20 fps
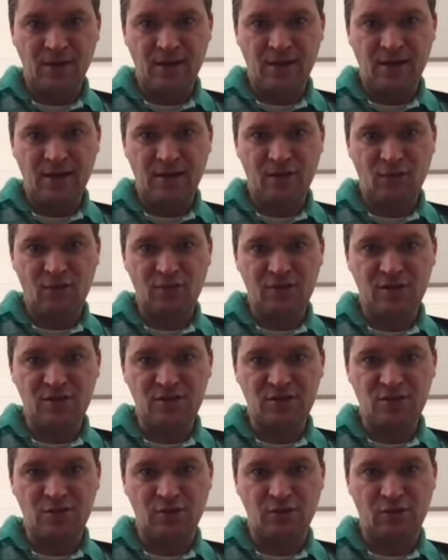And on this
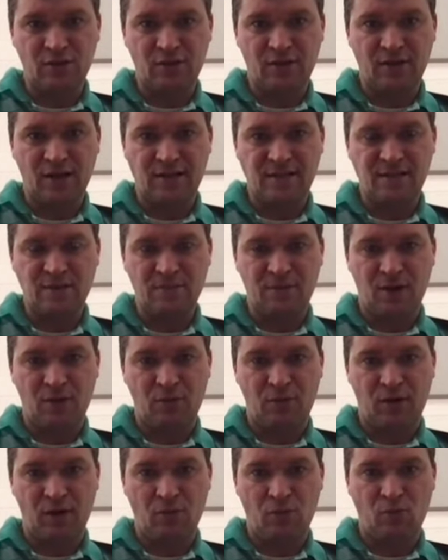tuner, that's about
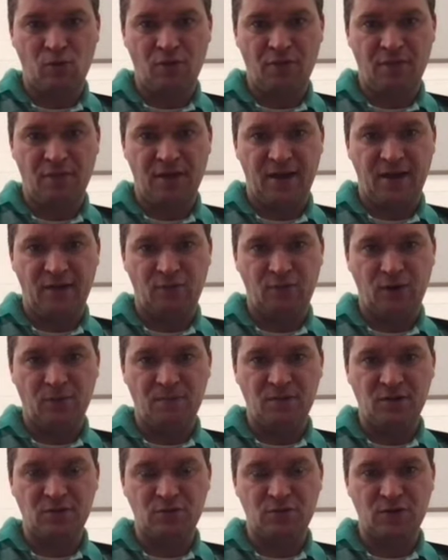where I want that, right
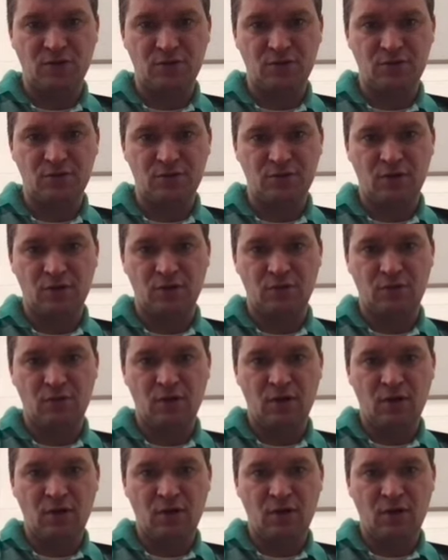between those two.